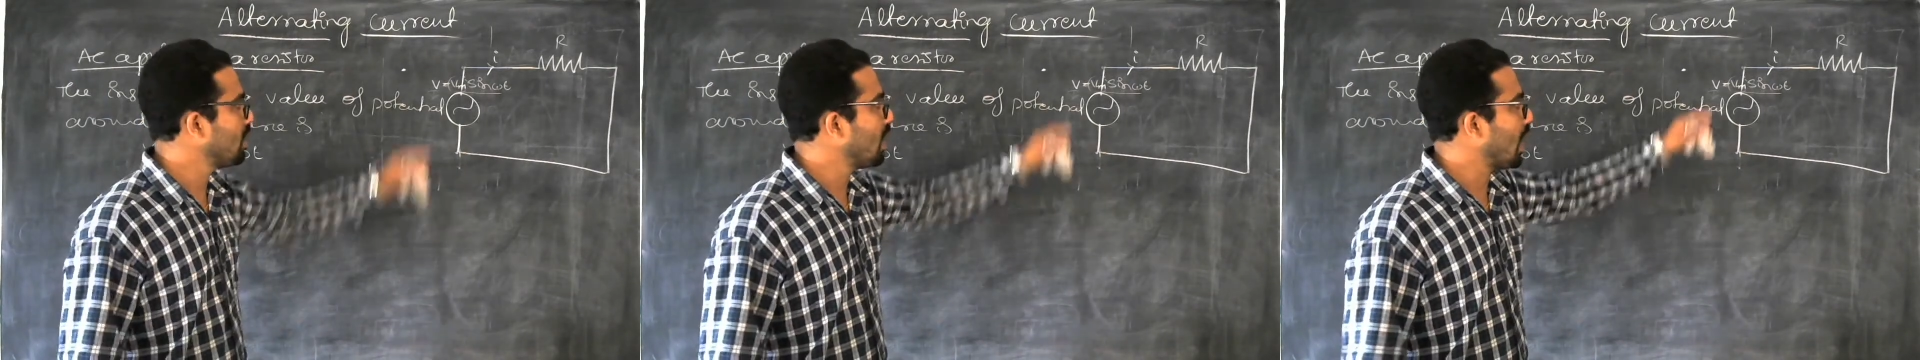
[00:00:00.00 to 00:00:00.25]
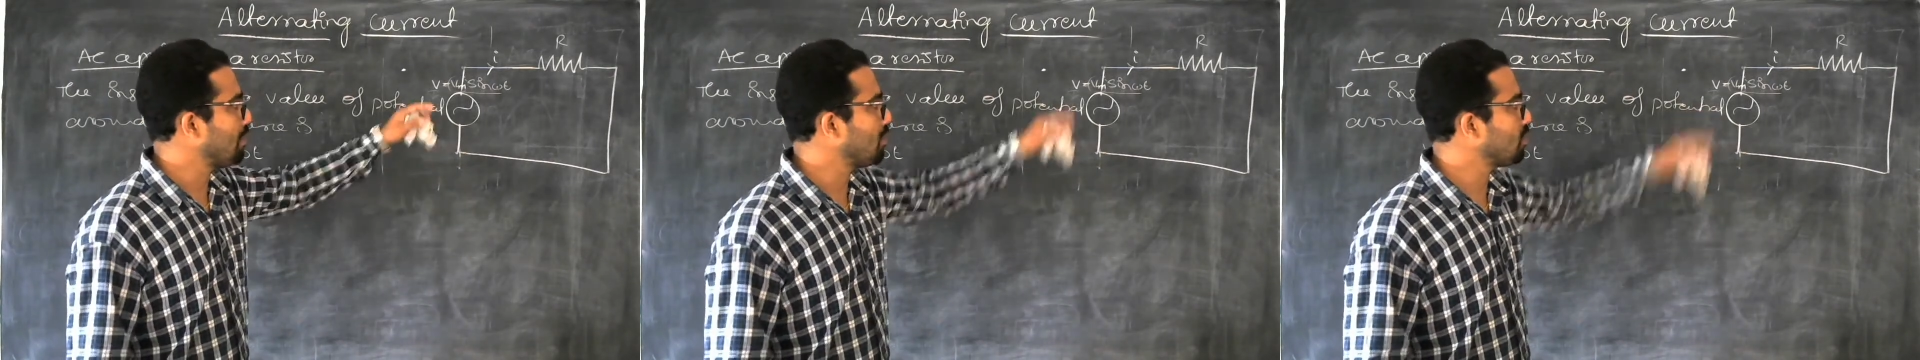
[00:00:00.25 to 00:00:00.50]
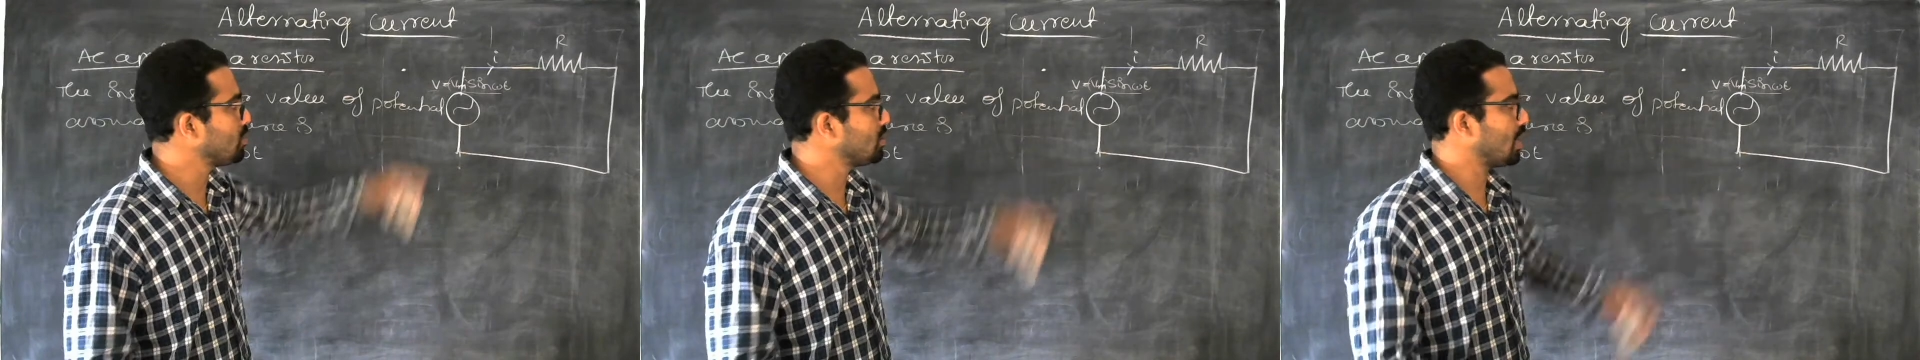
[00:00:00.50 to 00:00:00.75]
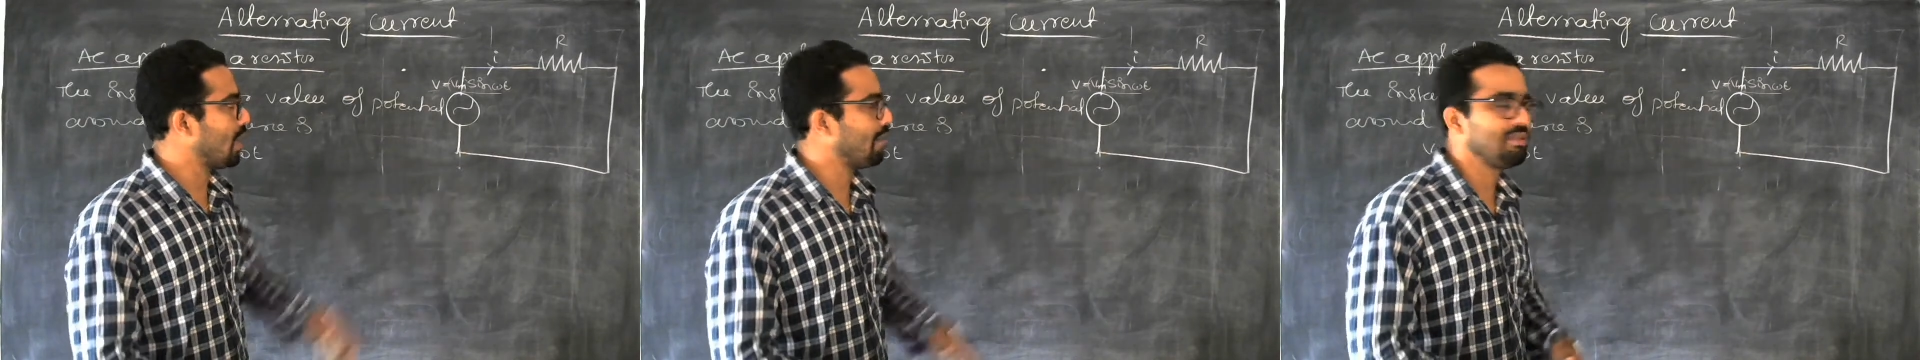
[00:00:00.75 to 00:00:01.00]
I've used
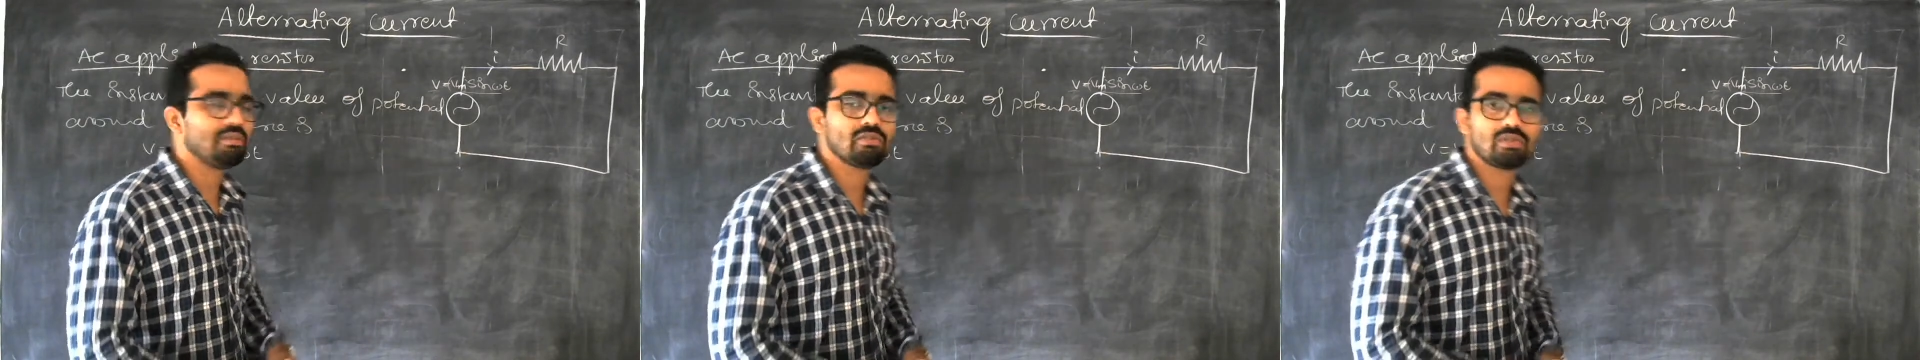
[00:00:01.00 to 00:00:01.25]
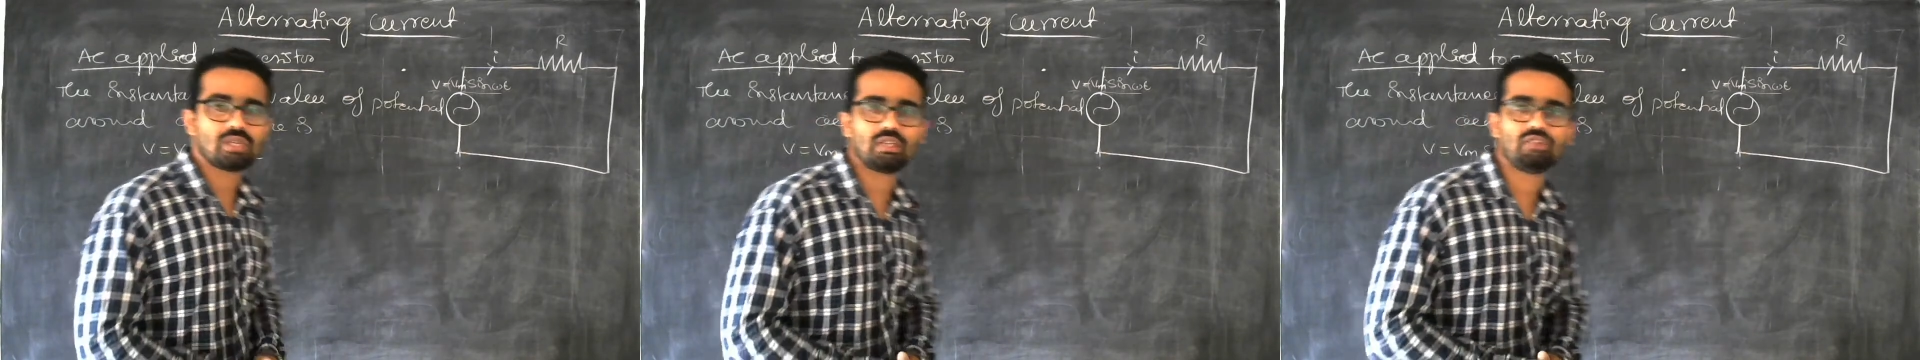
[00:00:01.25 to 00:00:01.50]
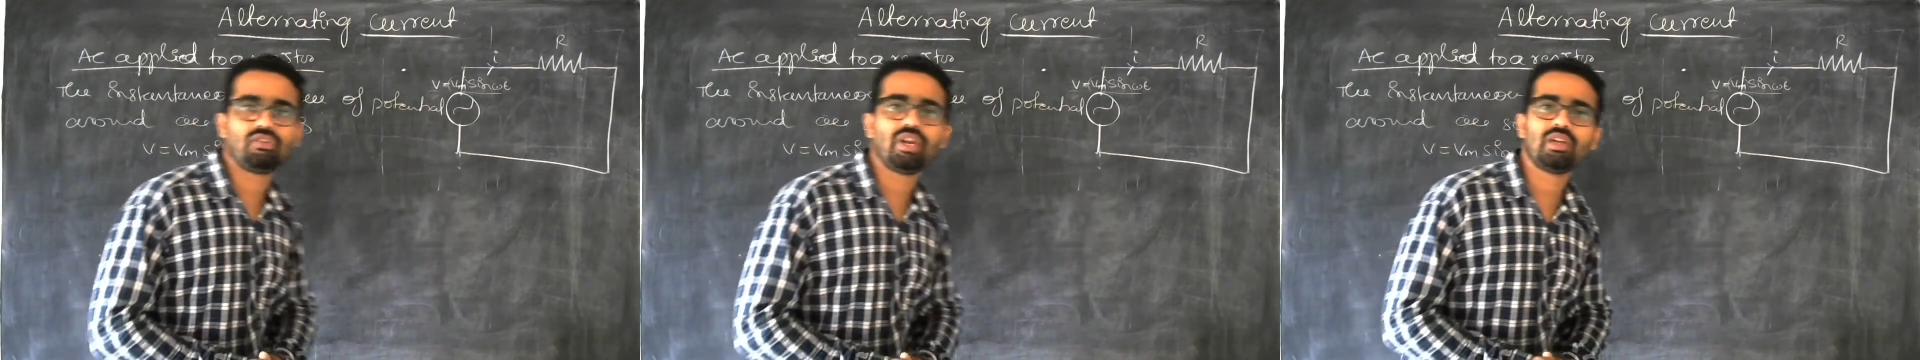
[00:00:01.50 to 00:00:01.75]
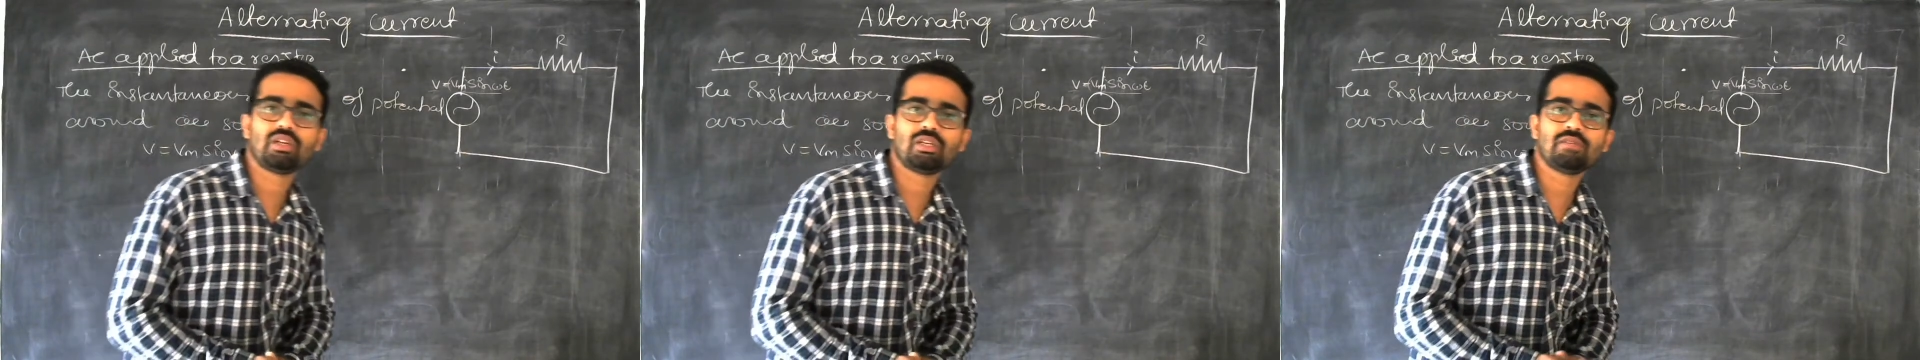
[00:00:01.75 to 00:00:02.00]
three
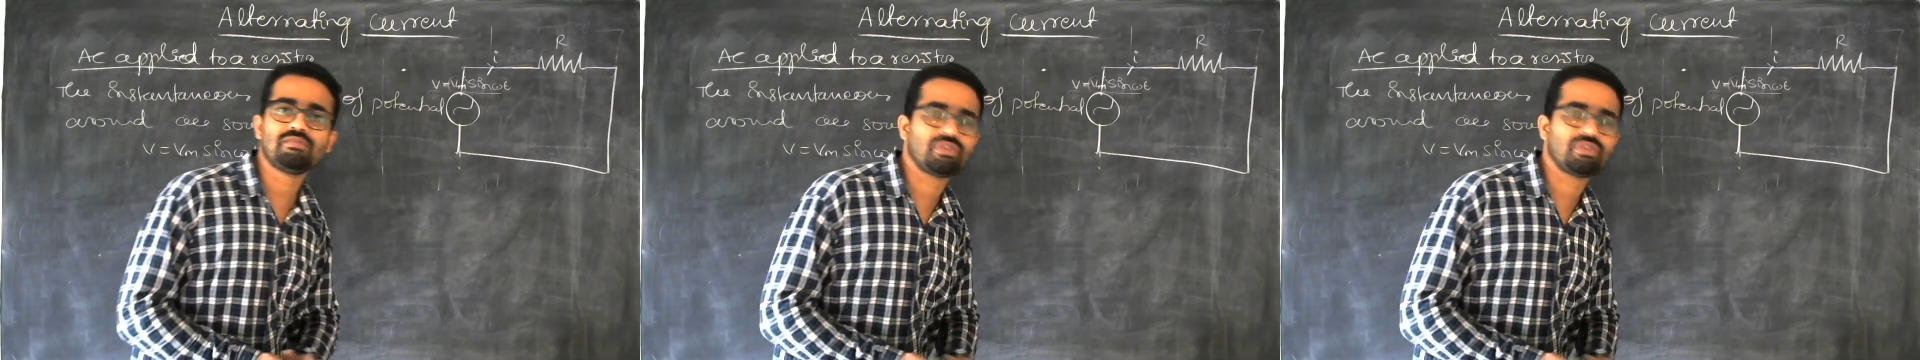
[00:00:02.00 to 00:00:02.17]
terms